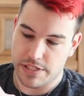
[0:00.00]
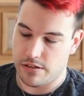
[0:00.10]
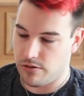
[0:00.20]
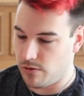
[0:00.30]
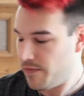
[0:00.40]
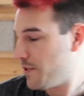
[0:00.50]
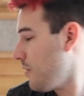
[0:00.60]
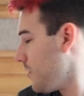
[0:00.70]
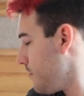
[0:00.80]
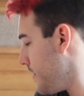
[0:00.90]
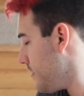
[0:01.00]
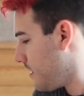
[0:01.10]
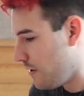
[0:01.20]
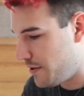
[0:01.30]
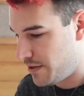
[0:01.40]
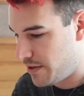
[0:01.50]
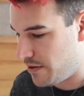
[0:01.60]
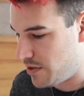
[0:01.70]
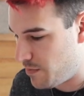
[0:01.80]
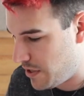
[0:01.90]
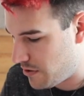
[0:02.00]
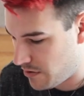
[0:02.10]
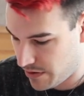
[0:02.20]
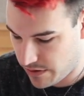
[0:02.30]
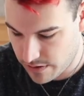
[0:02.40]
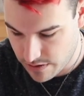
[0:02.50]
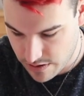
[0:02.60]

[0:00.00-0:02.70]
it's a little bit of a darker pink, so that should be interesting.